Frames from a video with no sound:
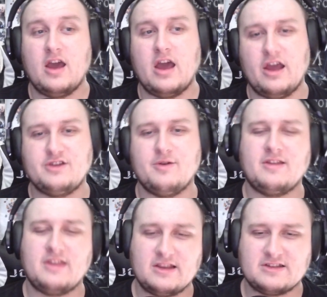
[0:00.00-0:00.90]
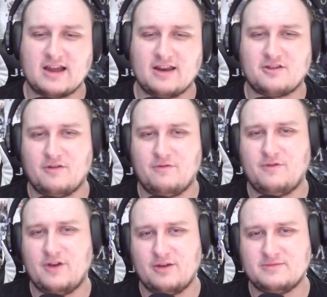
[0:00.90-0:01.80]
Do I think this kind of
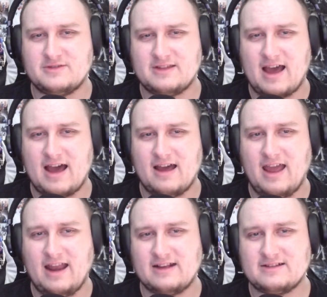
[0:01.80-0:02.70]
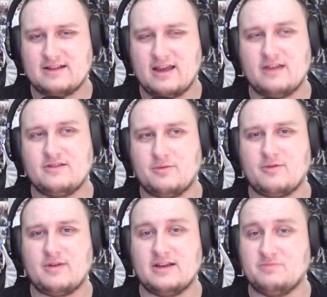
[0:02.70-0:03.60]
confirms that
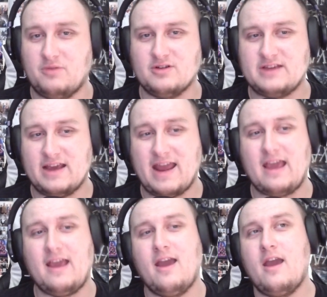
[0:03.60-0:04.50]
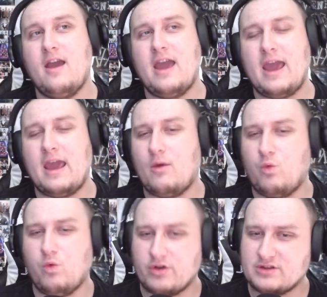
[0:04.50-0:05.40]
WWE has bought TNA? It
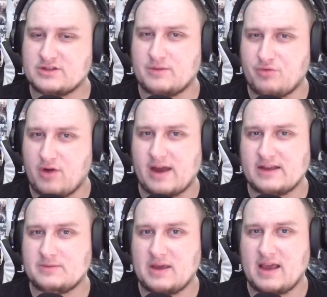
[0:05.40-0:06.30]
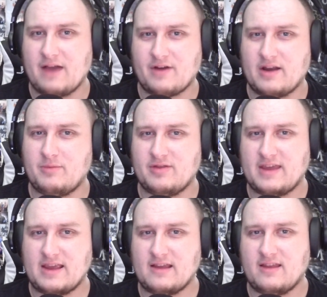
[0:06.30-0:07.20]
wouldn't surprise me. I've kind of been
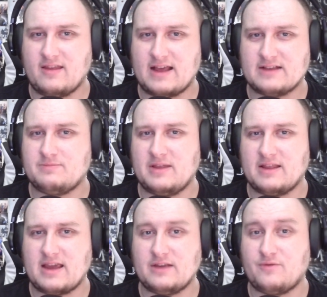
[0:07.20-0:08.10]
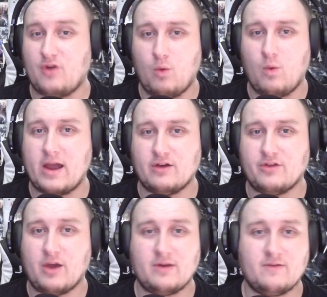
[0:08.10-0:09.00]
thinking that that's been the case for a while,
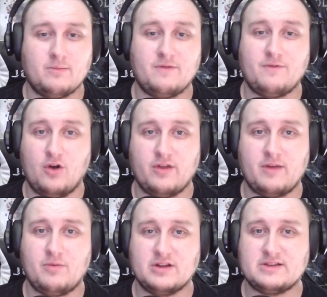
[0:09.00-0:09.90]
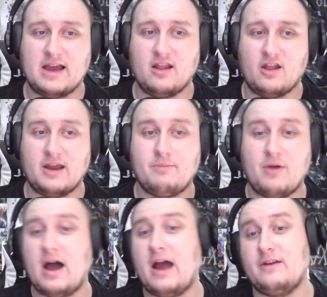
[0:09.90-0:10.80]
though, even before they've put a title on it. But
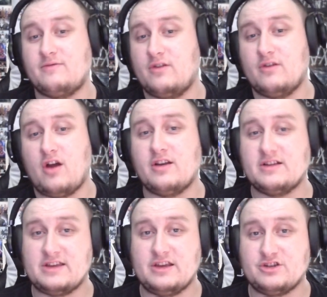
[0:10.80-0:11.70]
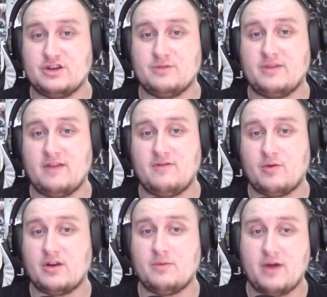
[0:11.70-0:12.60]
I honestly assumed that if they were
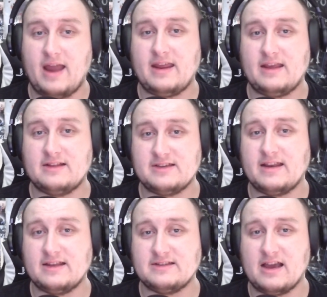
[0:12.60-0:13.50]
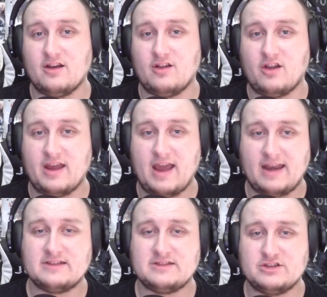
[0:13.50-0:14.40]
going to put any TNA title on an
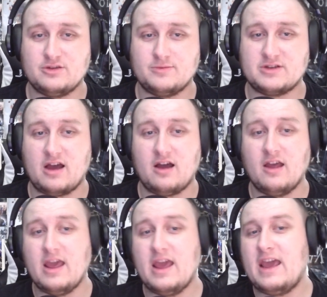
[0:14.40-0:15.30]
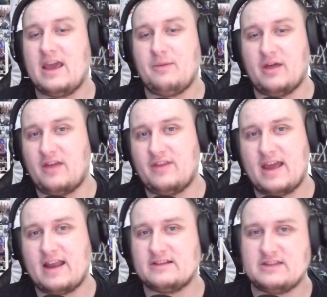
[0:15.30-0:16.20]
NXT superstar, it'd be like the
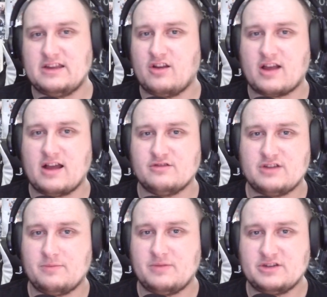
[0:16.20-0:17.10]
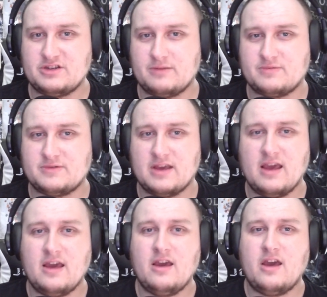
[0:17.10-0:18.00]
NXT Knockout Championships.
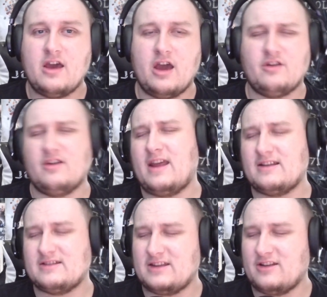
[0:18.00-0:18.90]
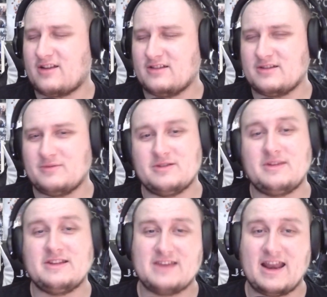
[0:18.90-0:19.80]
Not the NXT Knockout Championship,
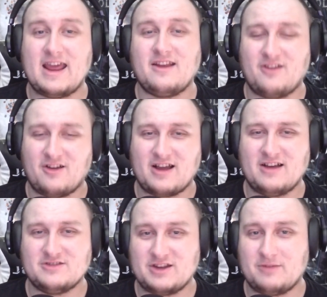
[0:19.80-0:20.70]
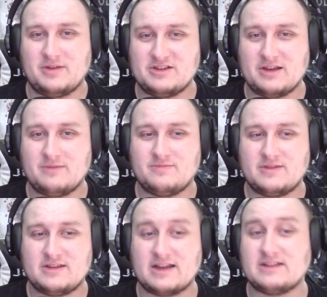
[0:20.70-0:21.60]
the TNA Knockouts Championship, Tag Team